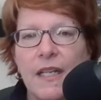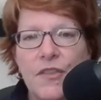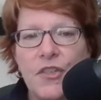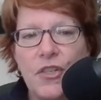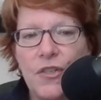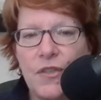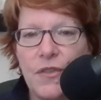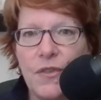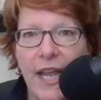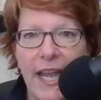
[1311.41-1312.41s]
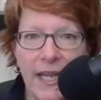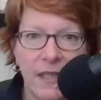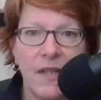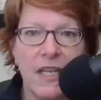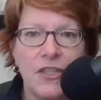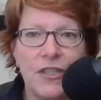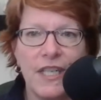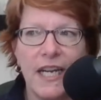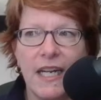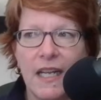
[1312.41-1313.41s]
to analyze your
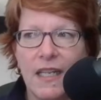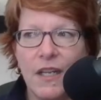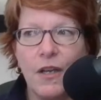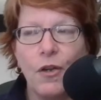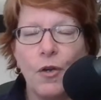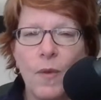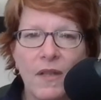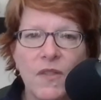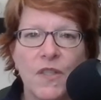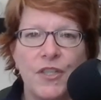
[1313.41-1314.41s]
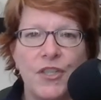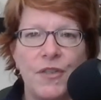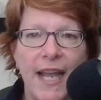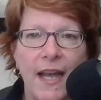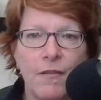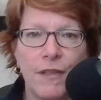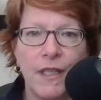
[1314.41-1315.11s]
data. Who else could you have?